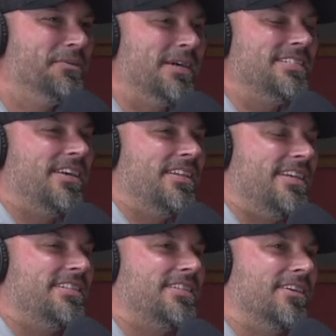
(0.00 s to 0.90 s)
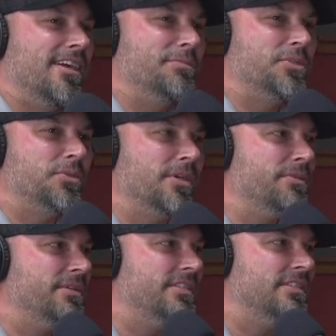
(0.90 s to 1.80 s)
Well, I saw the Instagram
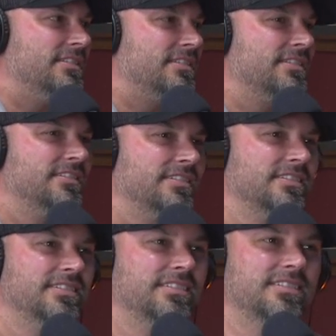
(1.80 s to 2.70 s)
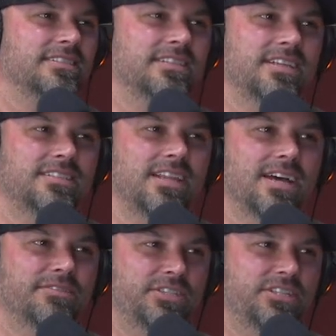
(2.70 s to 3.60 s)
story, that's
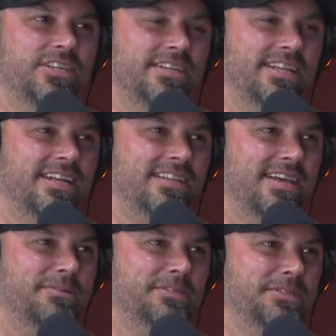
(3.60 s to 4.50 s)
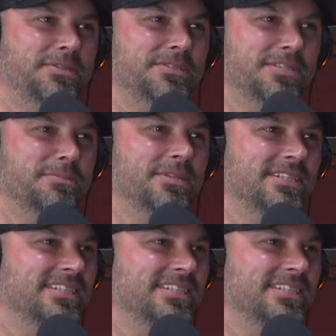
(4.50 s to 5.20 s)
live. She shut you down on that one too, or something?